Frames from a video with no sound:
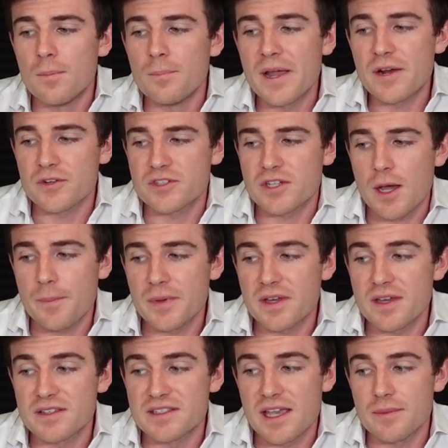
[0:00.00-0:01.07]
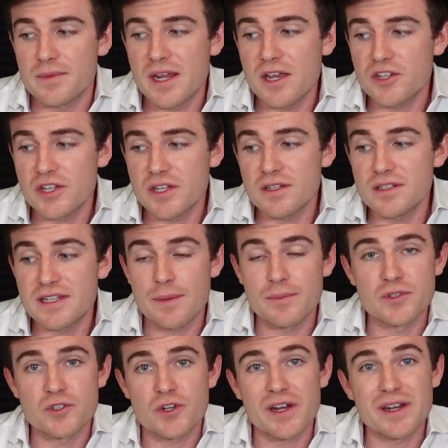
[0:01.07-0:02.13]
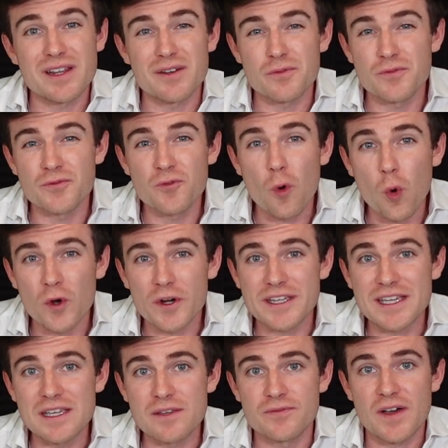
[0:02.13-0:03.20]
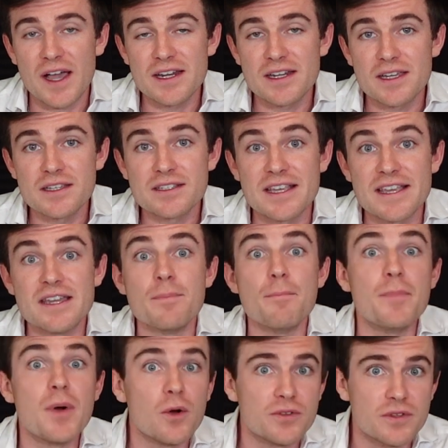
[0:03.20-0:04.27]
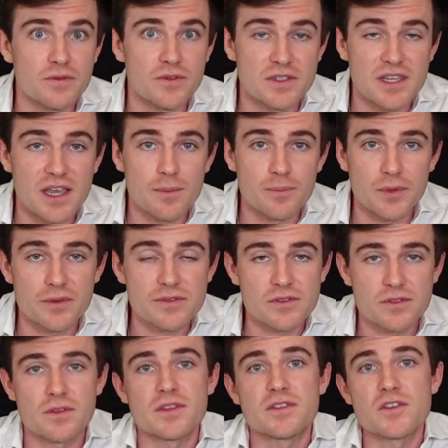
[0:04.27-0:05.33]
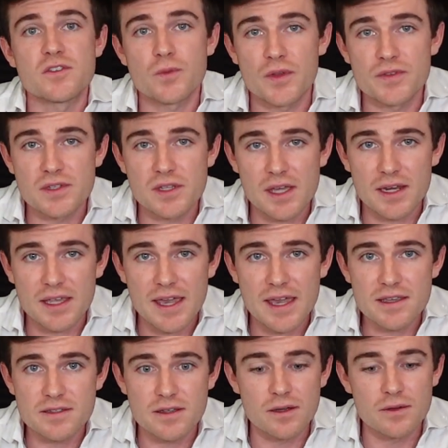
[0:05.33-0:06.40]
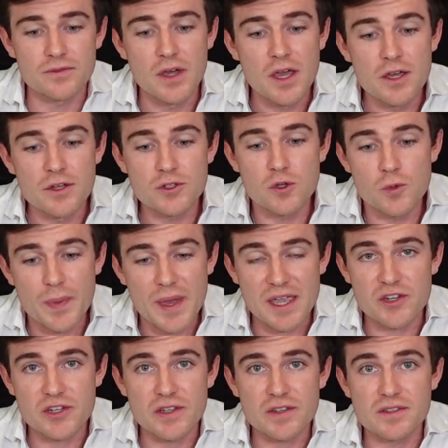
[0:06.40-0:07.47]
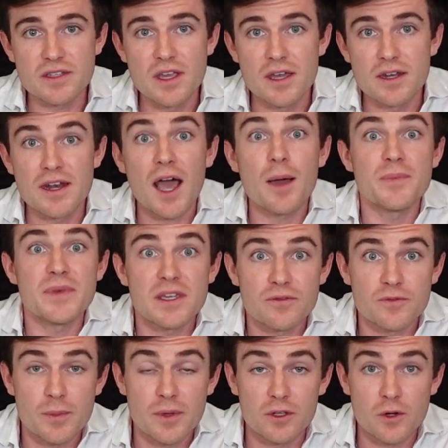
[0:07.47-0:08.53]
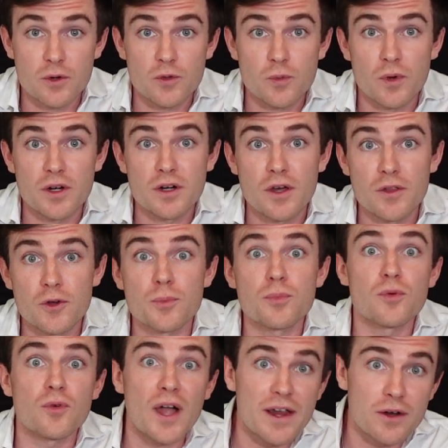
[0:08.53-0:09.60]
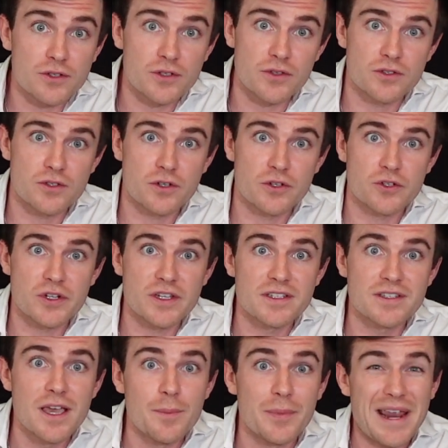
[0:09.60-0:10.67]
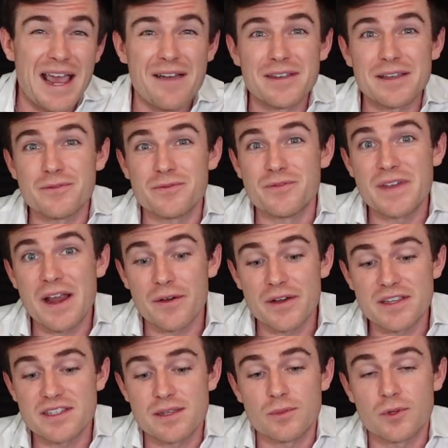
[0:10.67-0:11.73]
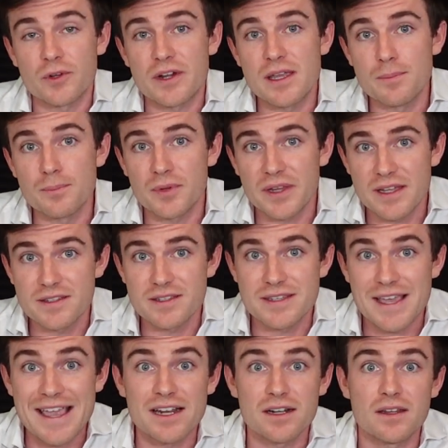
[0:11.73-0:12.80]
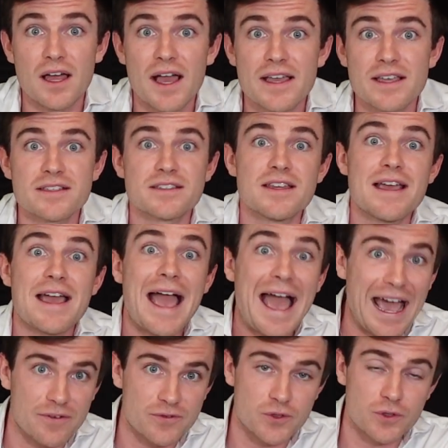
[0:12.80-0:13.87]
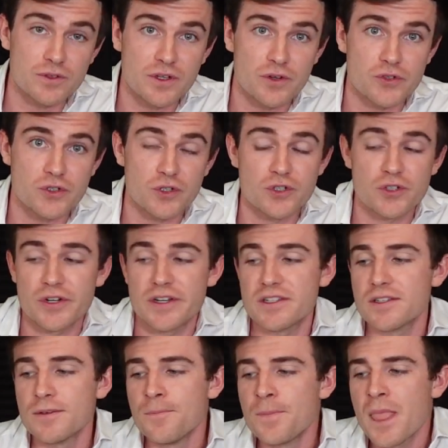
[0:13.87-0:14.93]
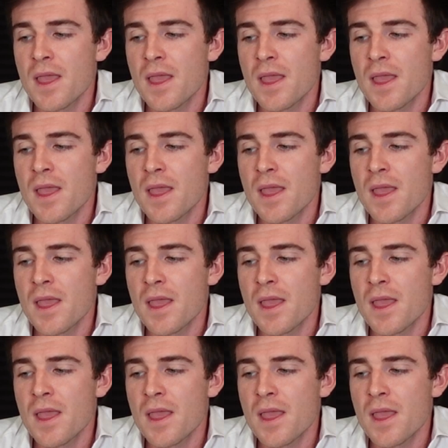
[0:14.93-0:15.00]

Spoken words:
Microscopic examination demonstrated 4 key findings in both of the samples. So this is once again a case of 2 patients not being familiar with one another prior to the surgeries, but having very similar implants analyzed after their surgeries.